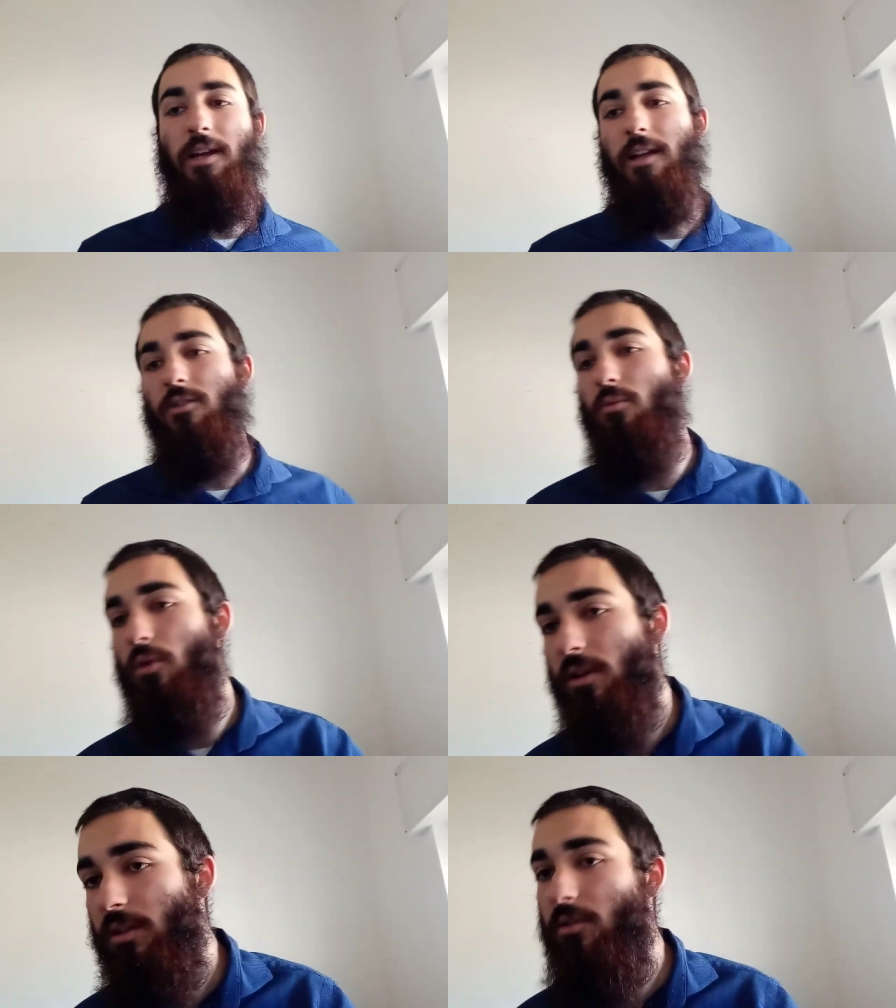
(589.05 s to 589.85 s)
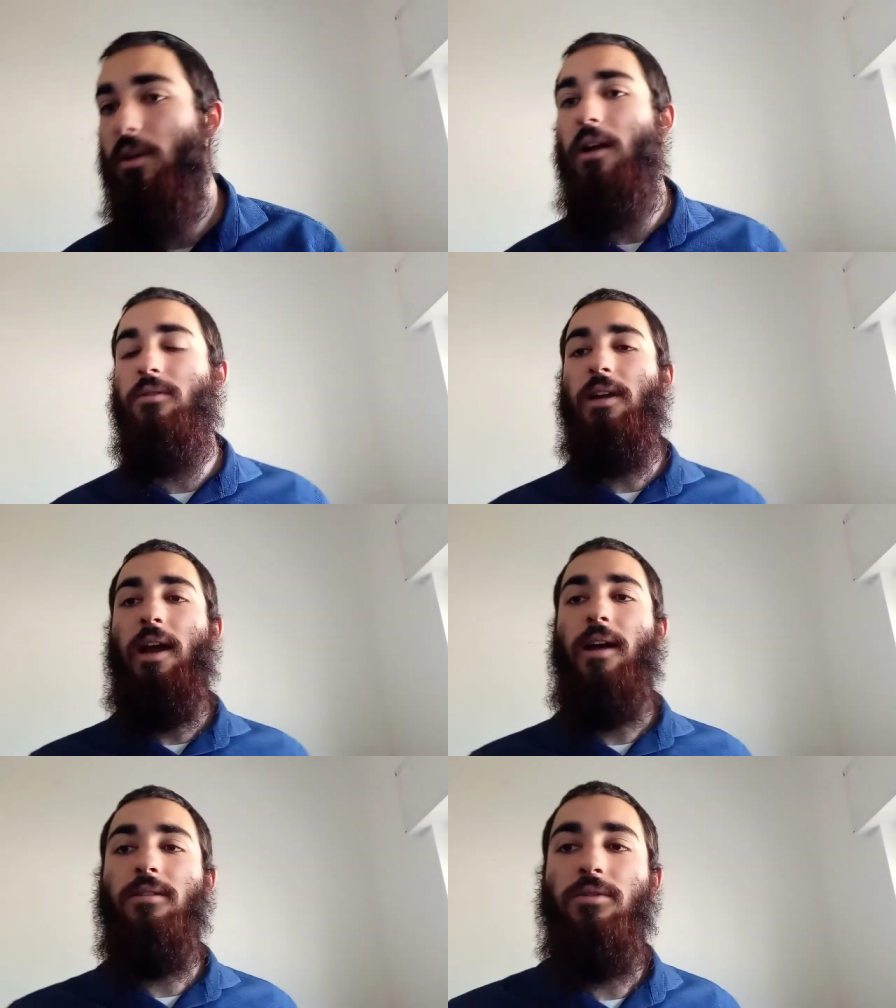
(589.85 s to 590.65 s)
They had to work the ground. They
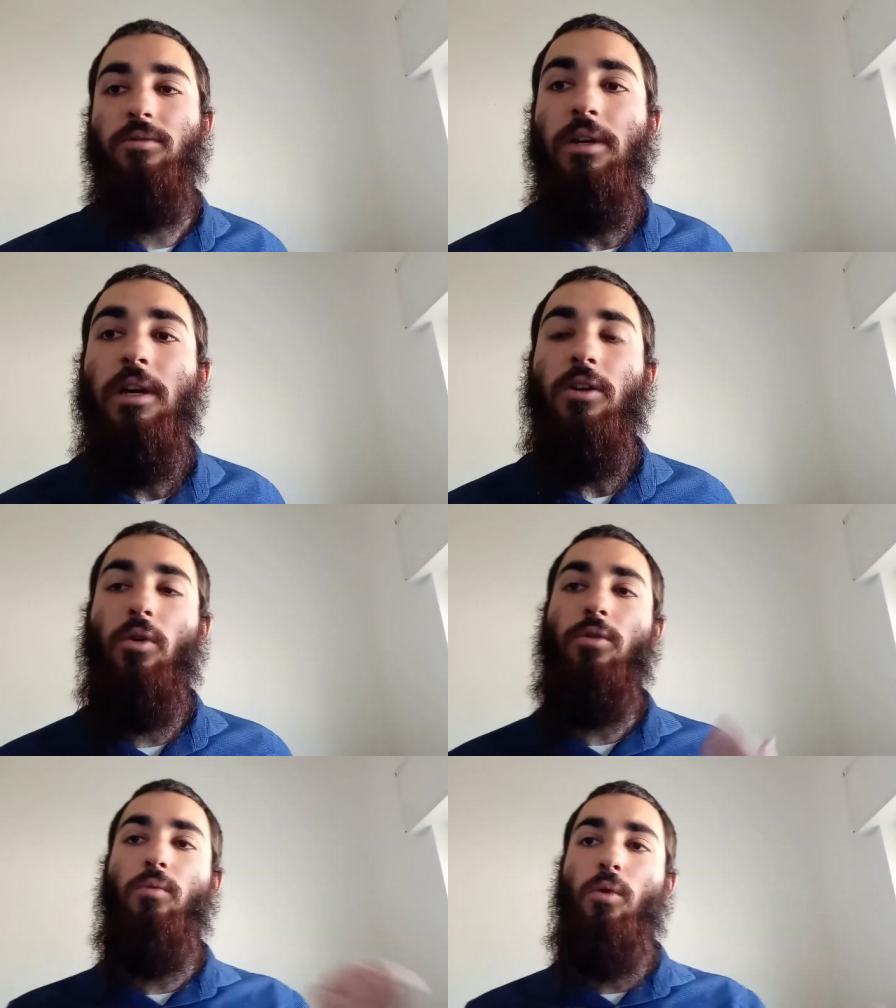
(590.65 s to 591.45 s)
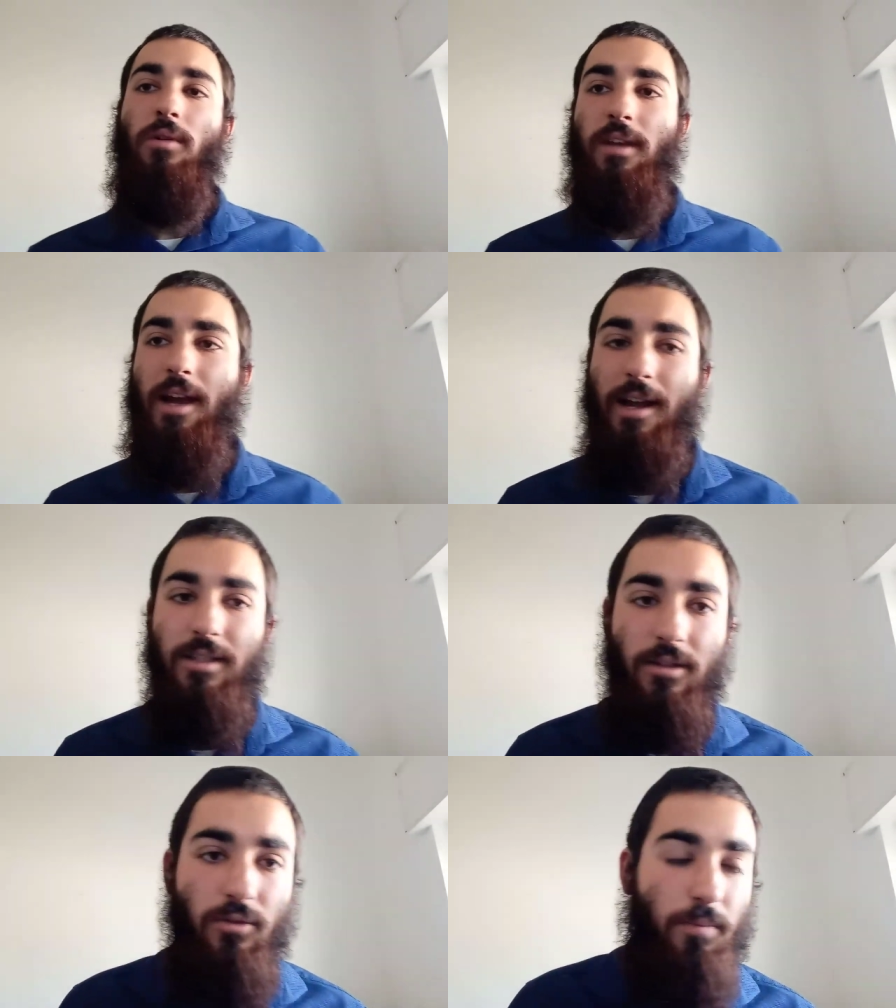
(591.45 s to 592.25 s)
had to go to war. They
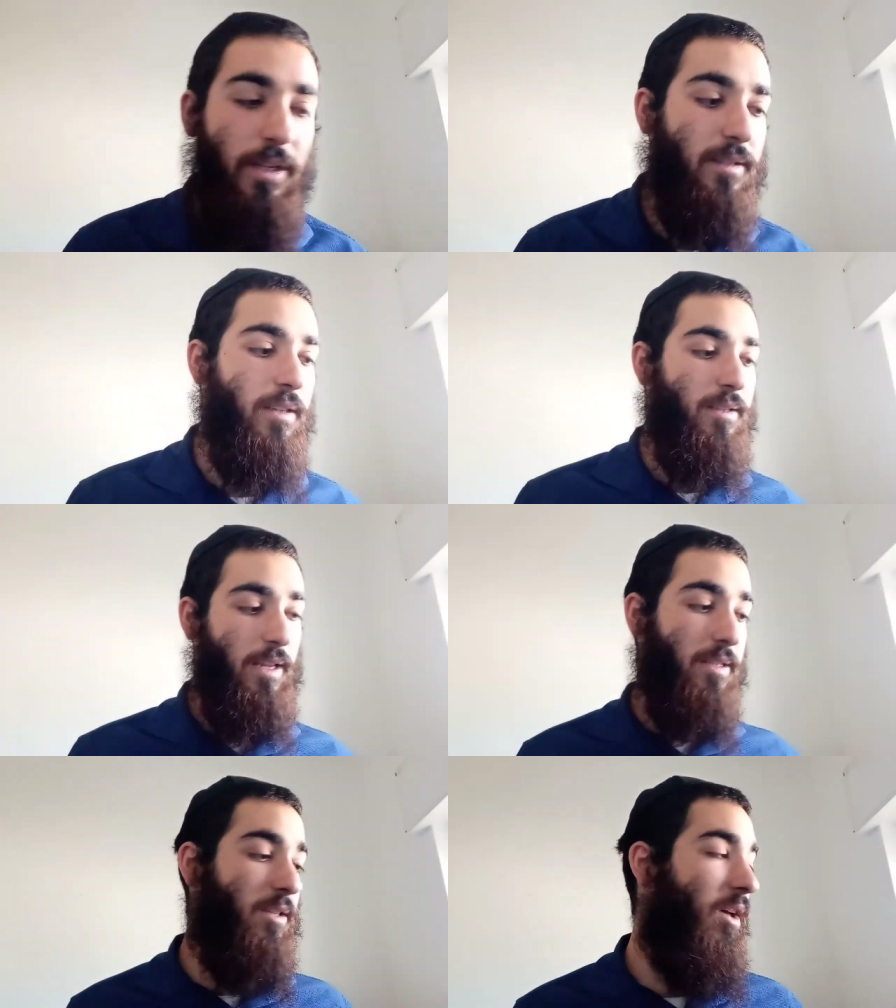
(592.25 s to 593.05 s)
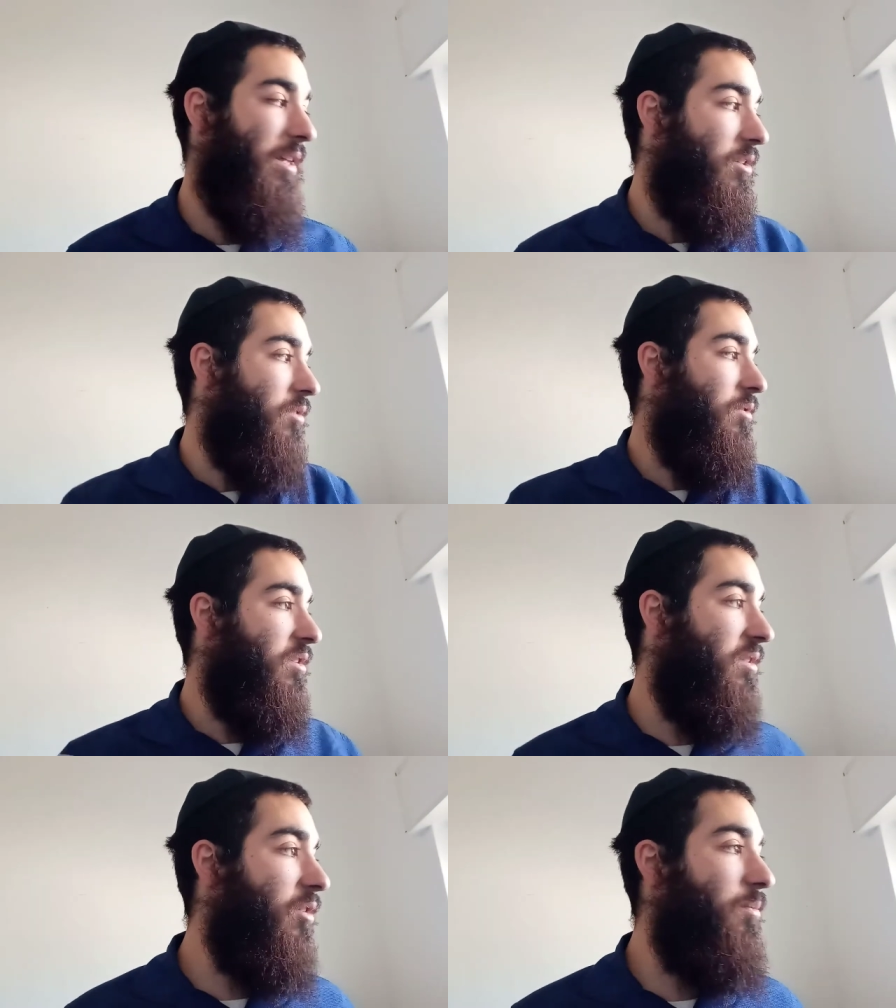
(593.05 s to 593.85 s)
had to do business. They still had to
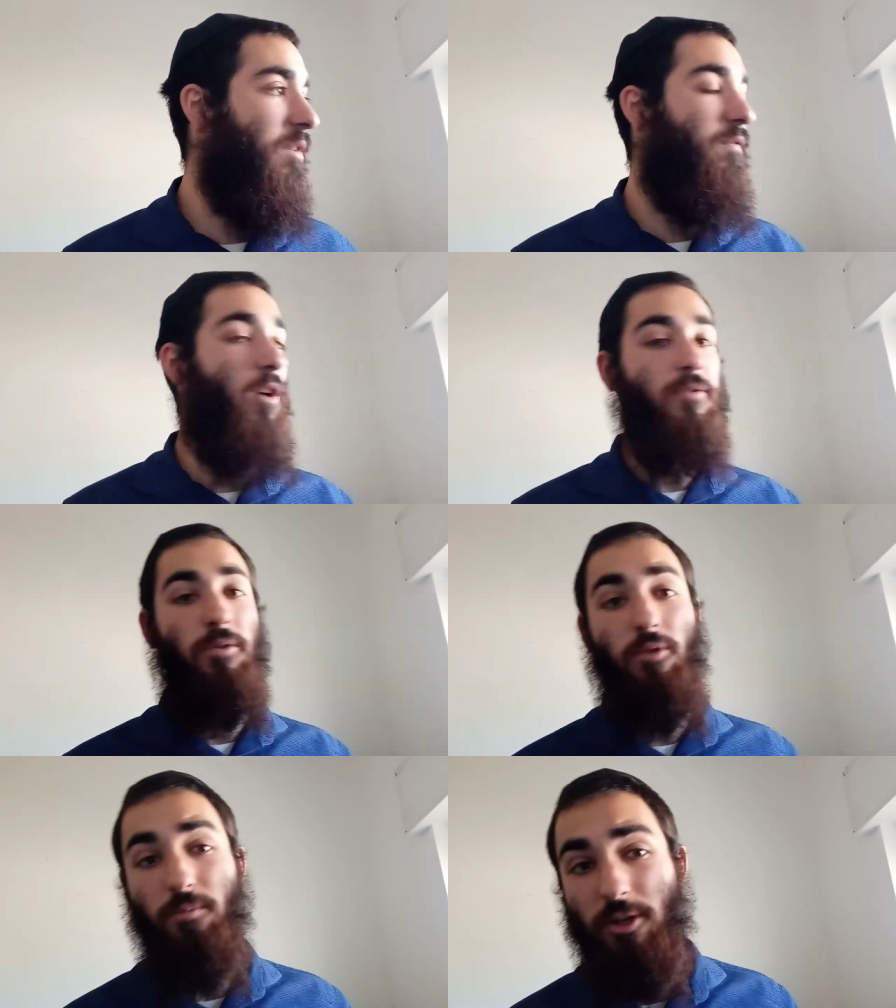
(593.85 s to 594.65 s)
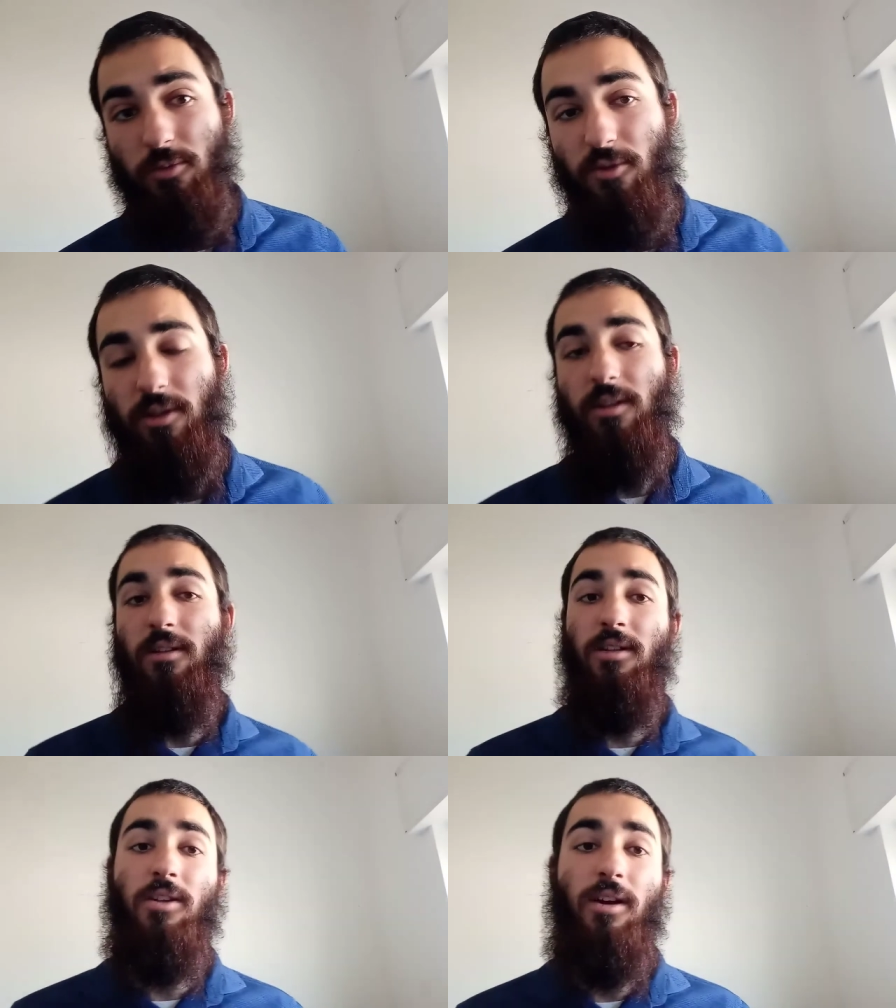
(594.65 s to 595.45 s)
still be involved in the world much more than
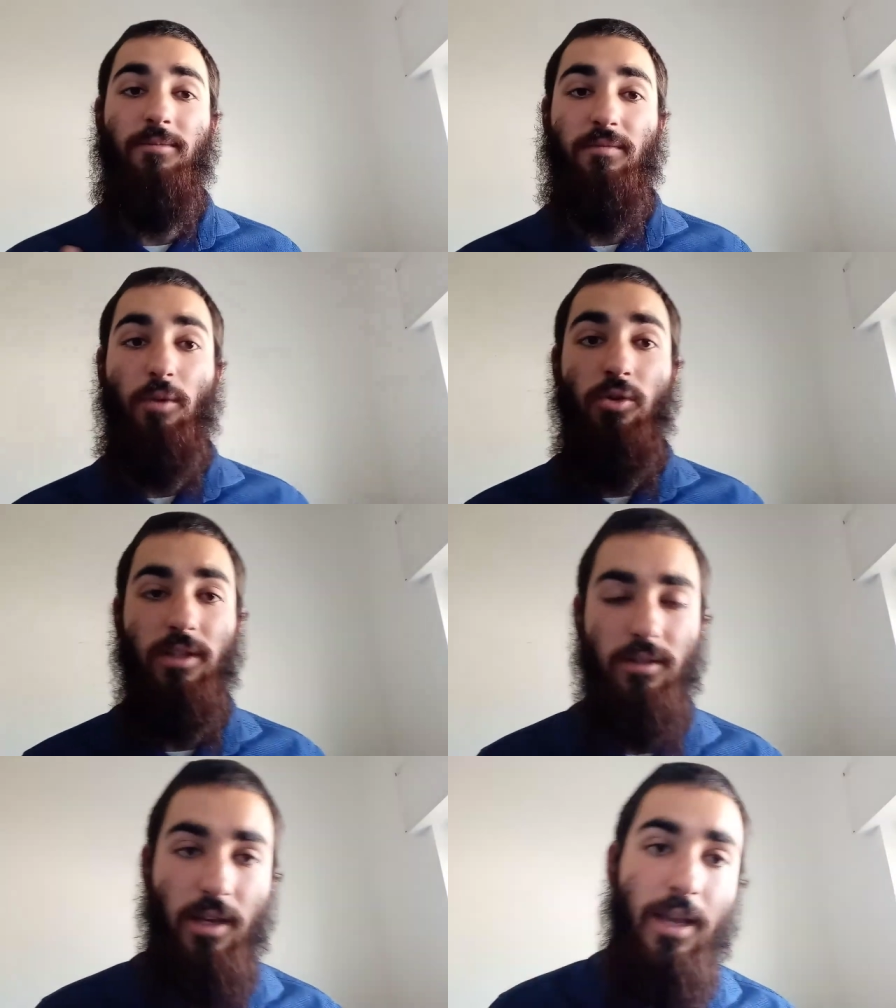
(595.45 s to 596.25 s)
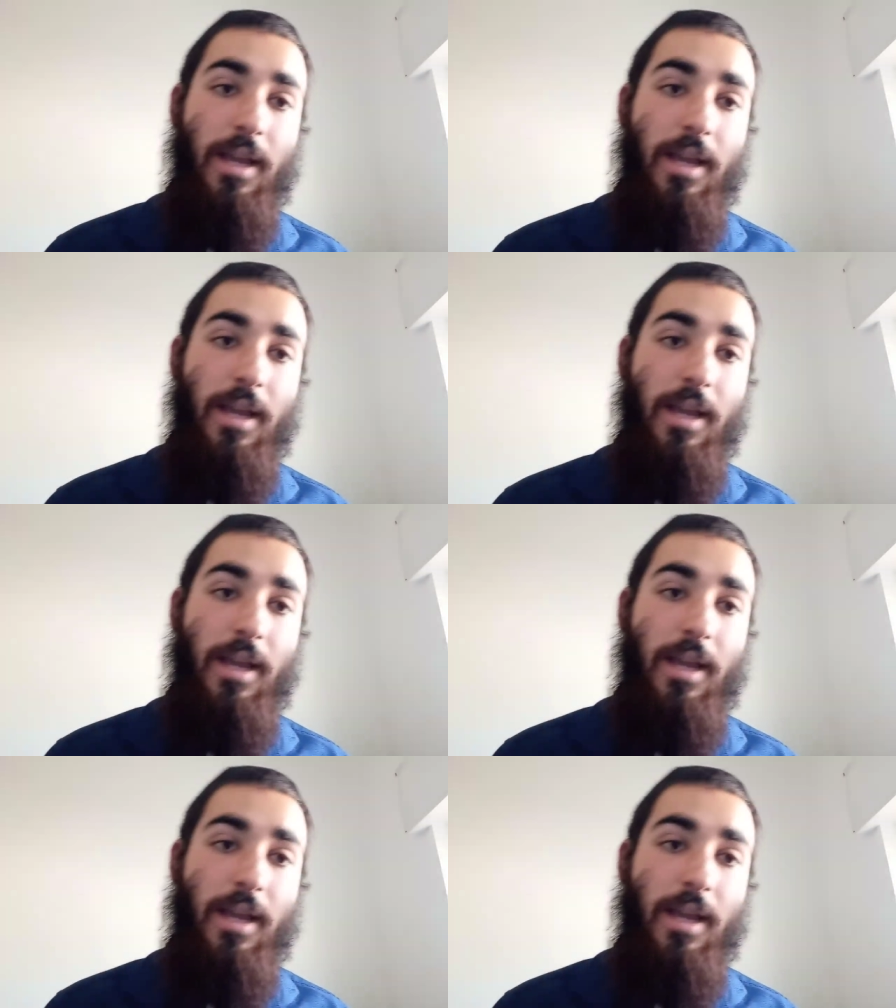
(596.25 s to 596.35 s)
in the times of Moses.